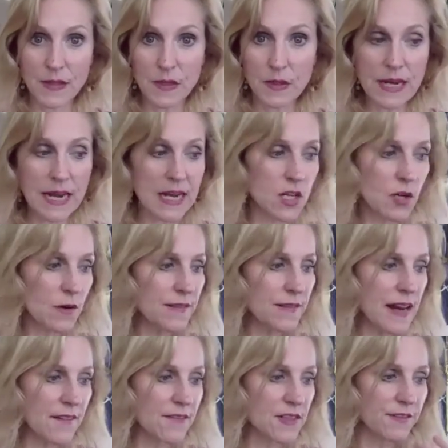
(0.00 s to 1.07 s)
Okay, you don't even
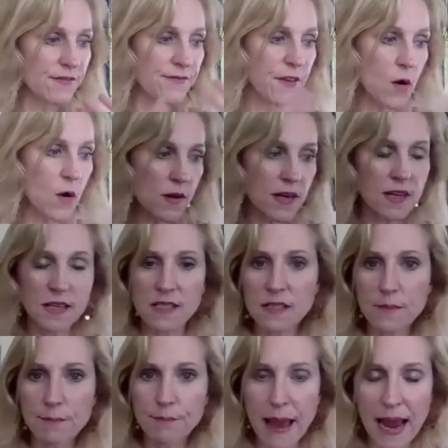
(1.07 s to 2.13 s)
have to
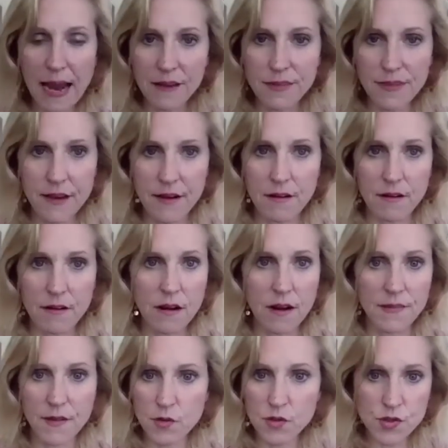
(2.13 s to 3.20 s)
focus back there
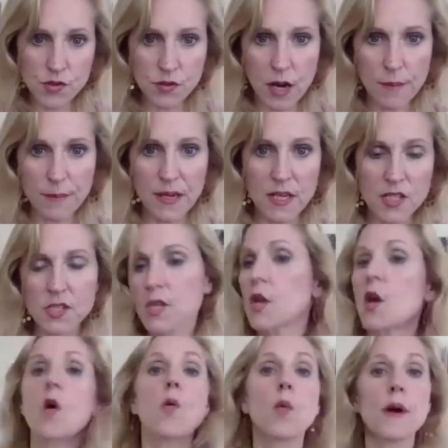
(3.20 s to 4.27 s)
on those traumas.
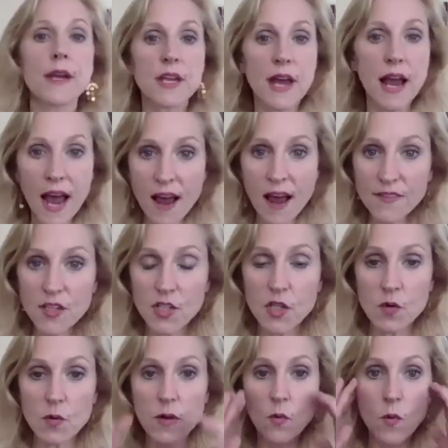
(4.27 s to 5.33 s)
What you have to
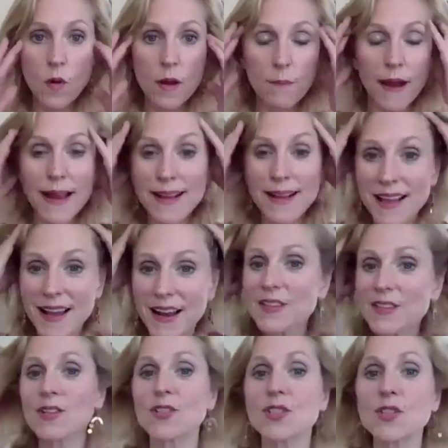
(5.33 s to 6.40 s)
do and what my
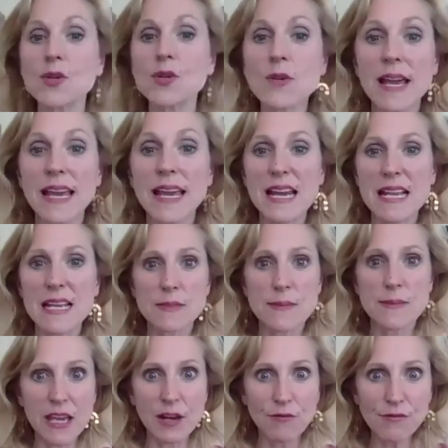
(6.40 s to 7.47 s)
clients are doing, and it's
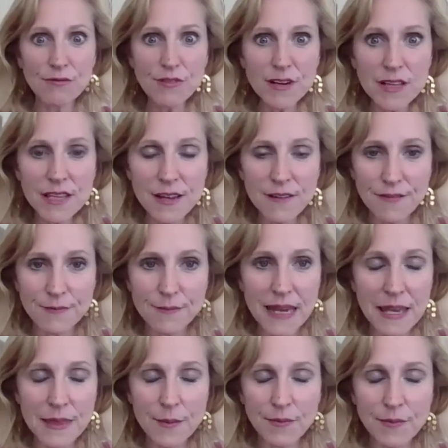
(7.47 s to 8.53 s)
making really
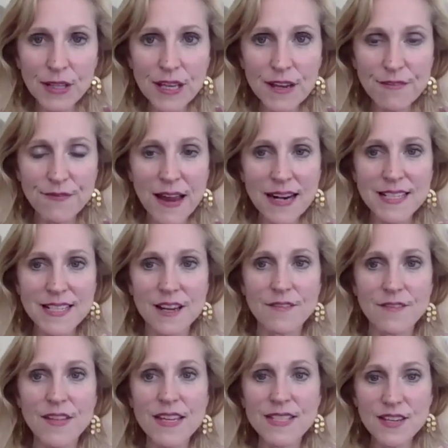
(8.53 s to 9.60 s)
making them really
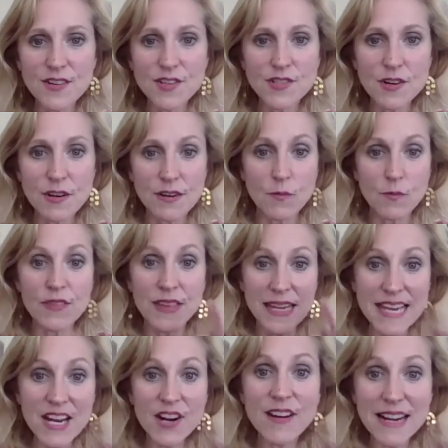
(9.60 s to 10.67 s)
effective, is they're starting with the
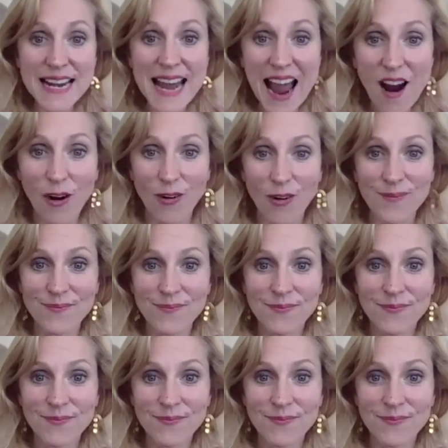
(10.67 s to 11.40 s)
here and now.